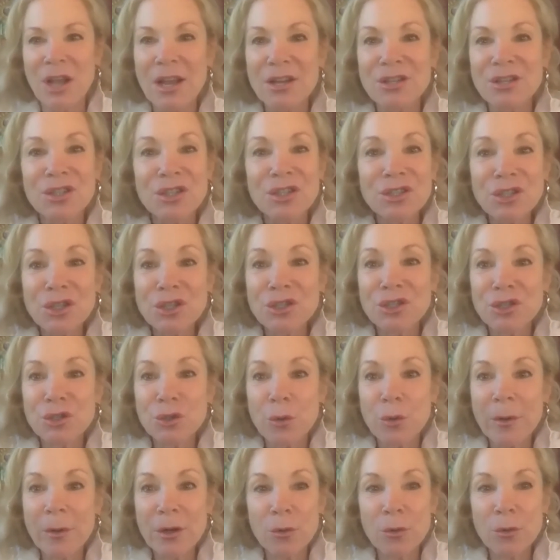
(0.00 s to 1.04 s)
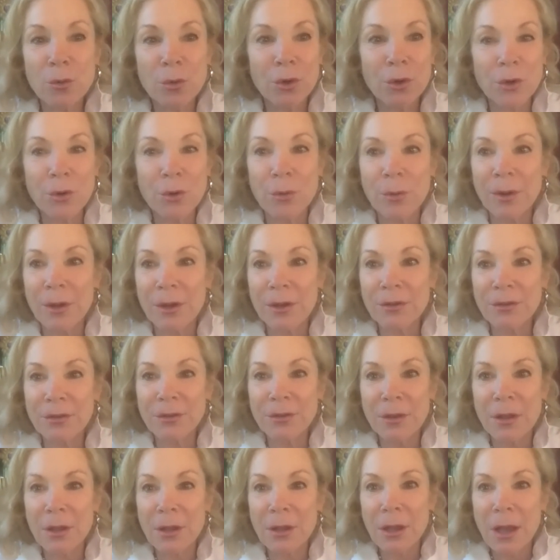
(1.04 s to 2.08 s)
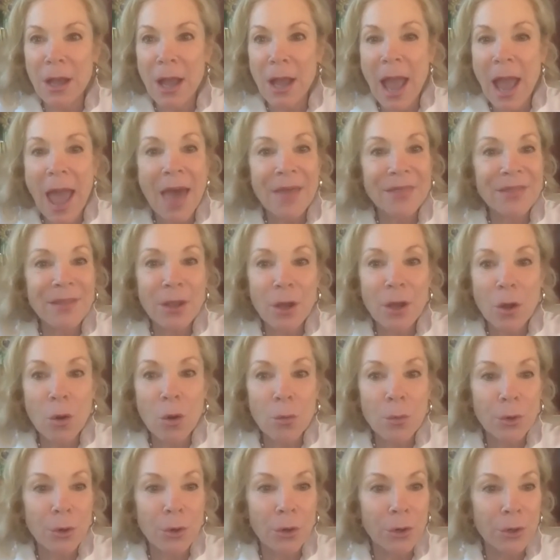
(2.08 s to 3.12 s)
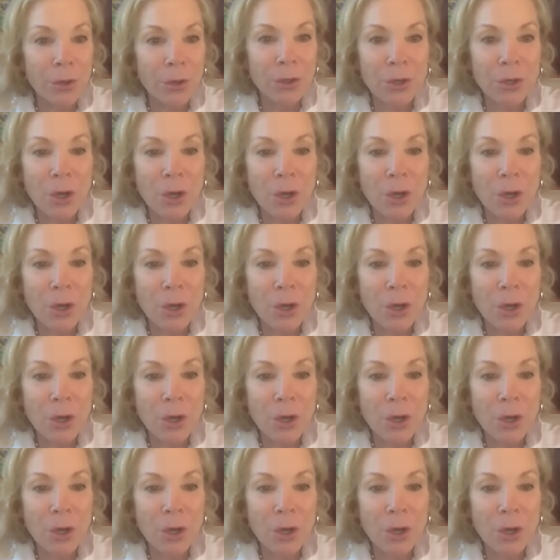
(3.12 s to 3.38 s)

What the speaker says: just a joy to work with. And they all were,